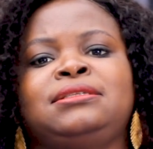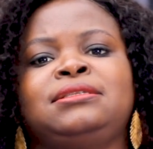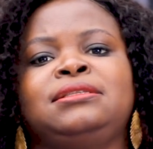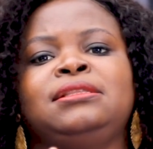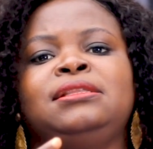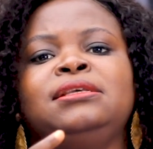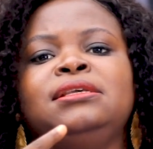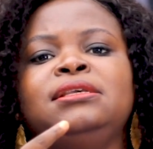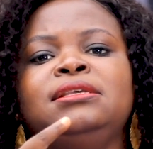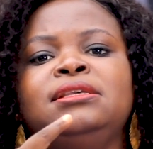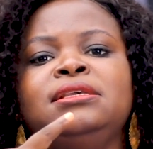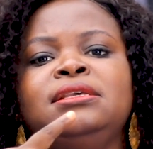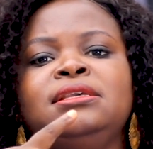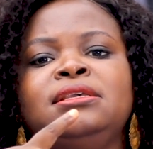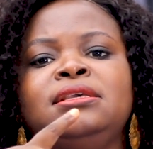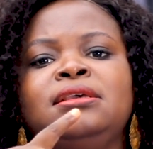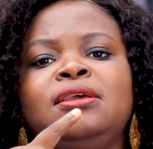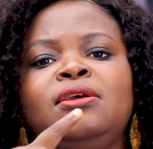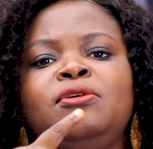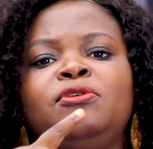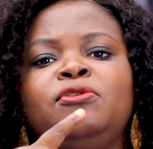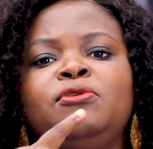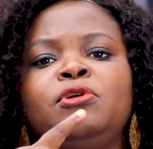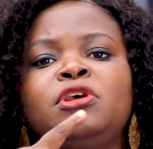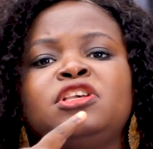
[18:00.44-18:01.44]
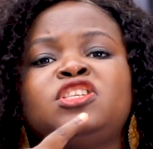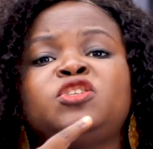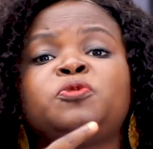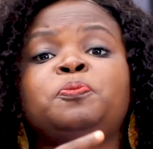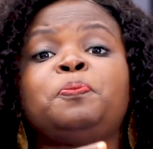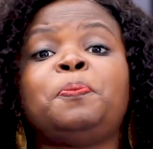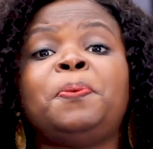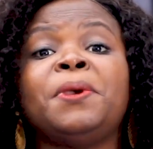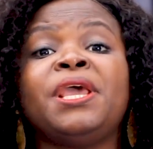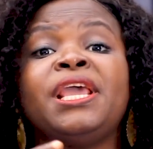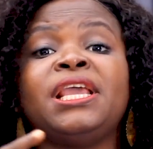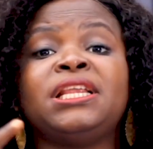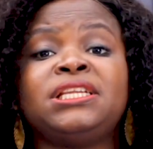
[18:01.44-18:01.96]
the
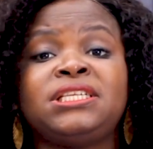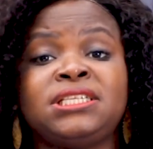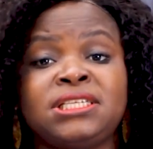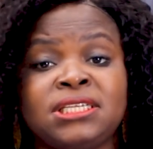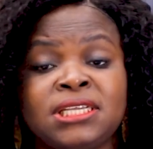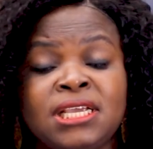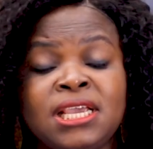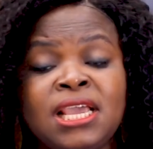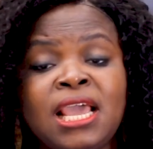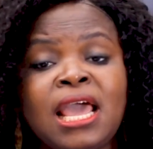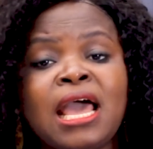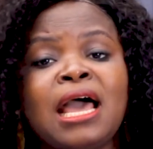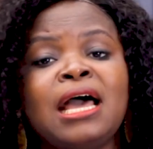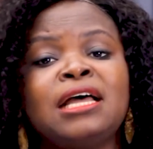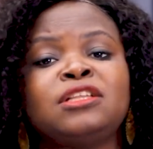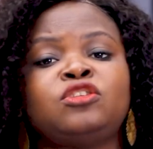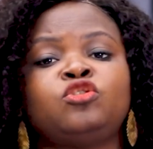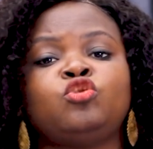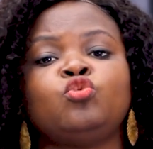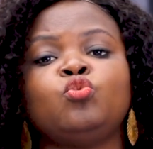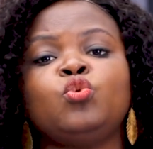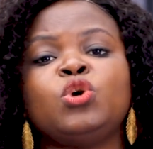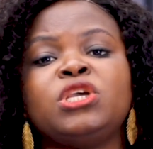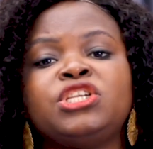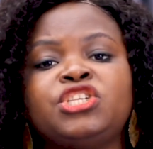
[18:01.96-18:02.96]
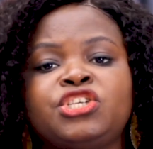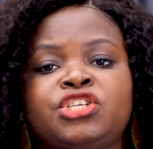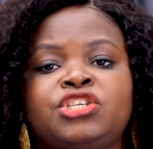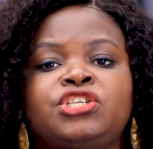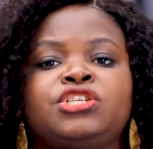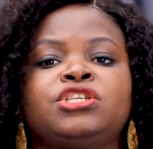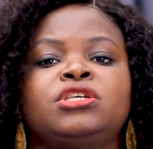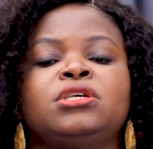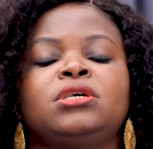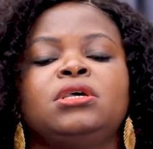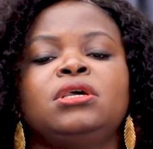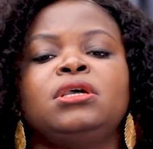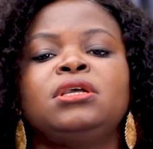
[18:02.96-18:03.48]
speed at
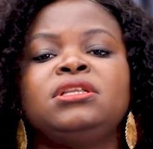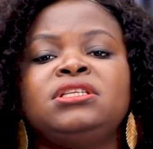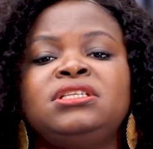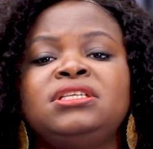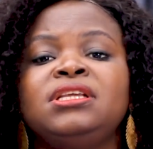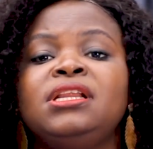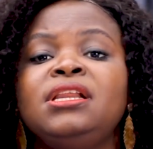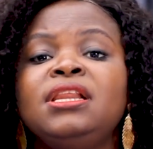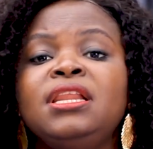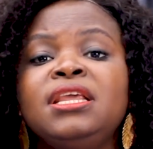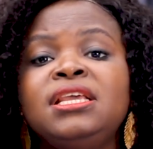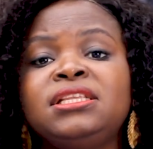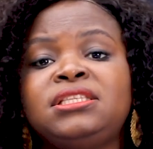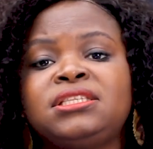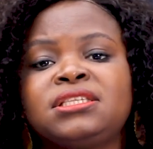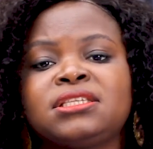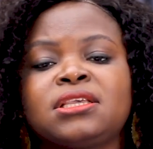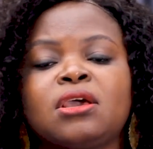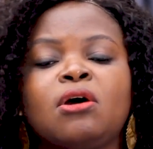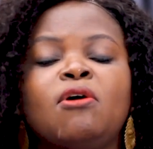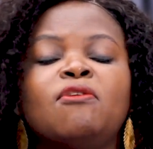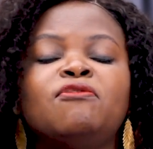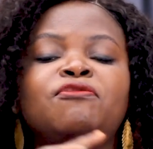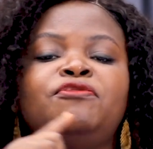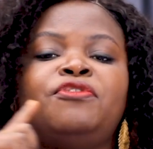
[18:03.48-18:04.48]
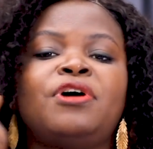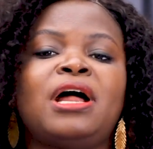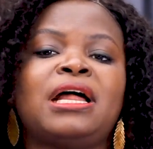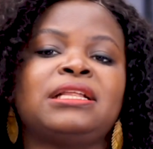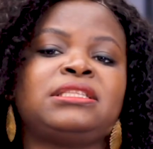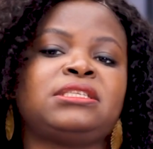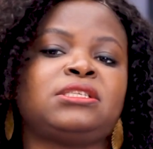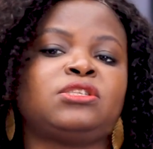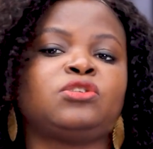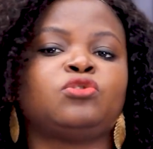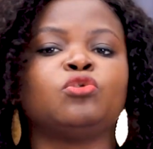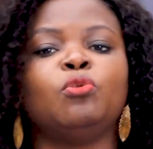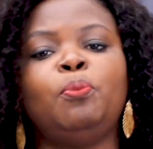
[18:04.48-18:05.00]
which the leads convert
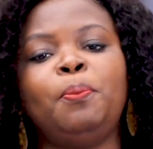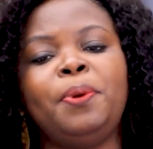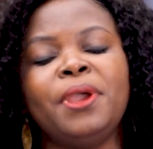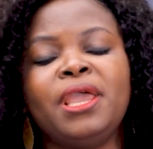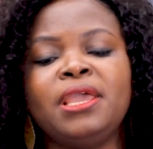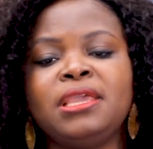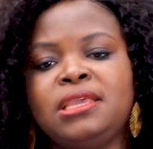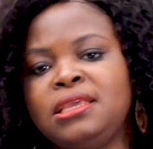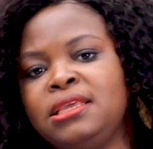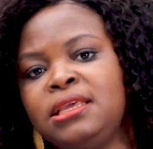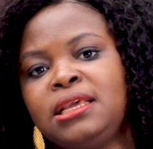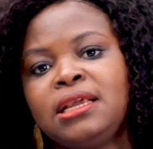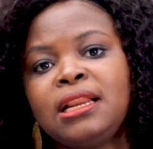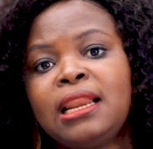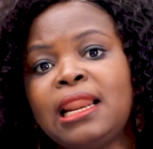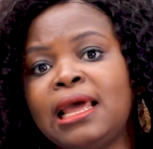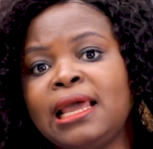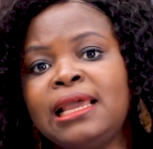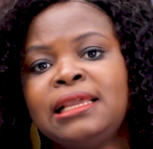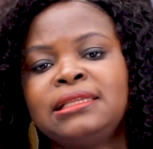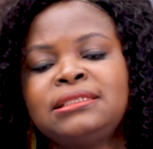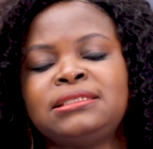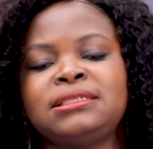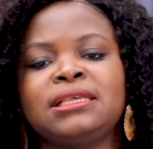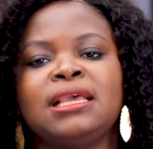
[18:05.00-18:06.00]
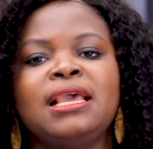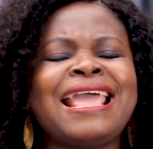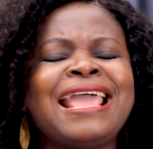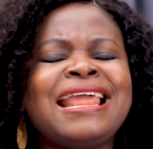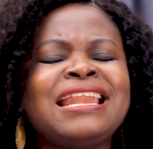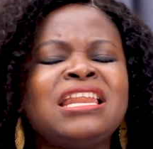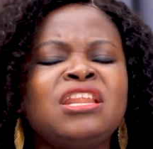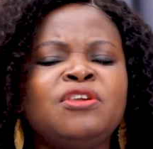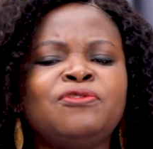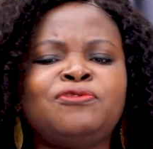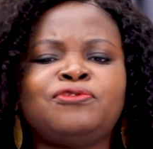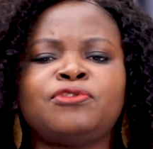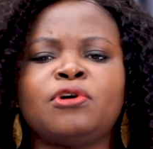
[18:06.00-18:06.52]
to paying clients?
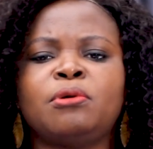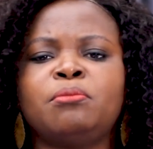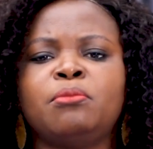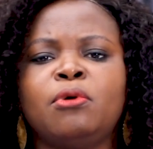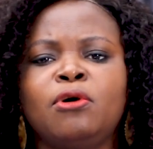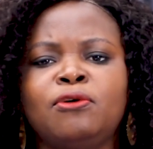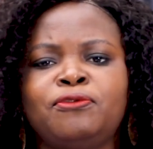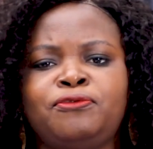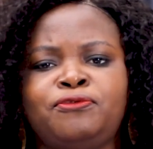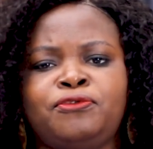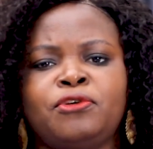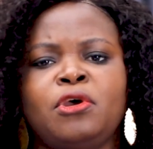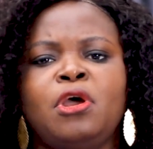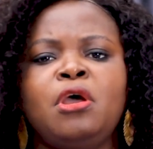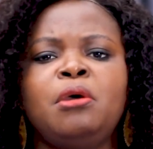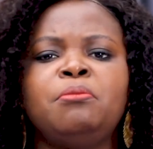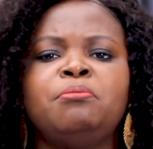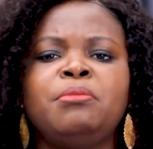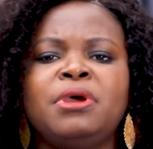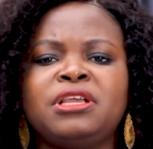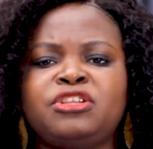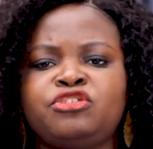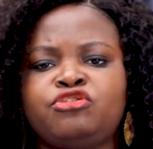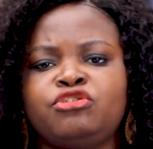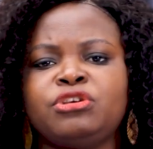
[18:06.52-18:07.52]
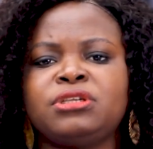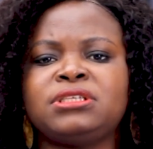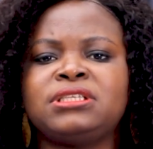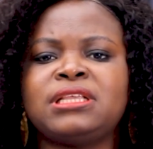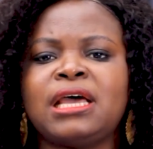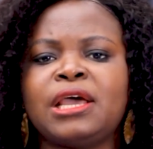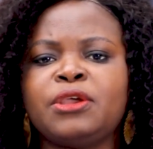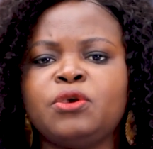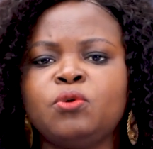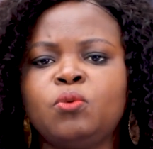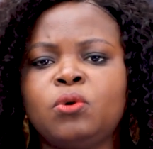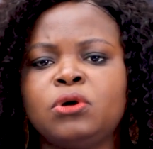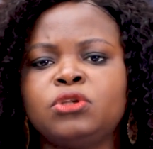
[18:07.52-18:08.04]
Any form of metrics
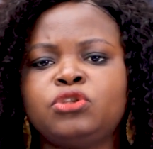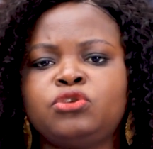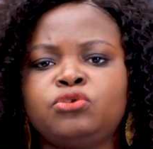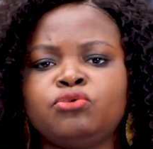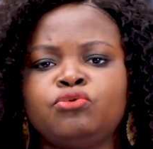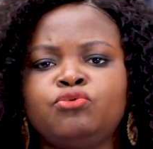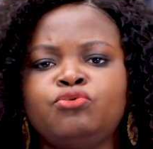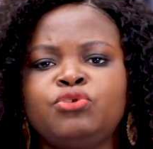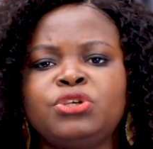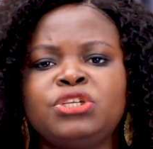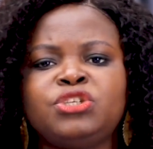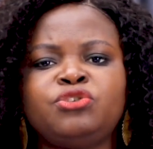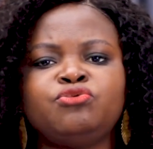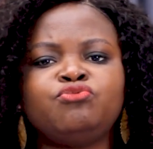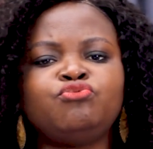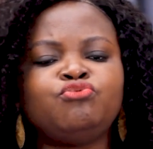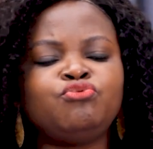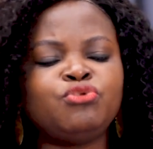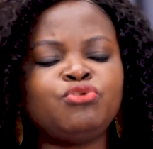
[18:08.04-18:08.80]
that you want to read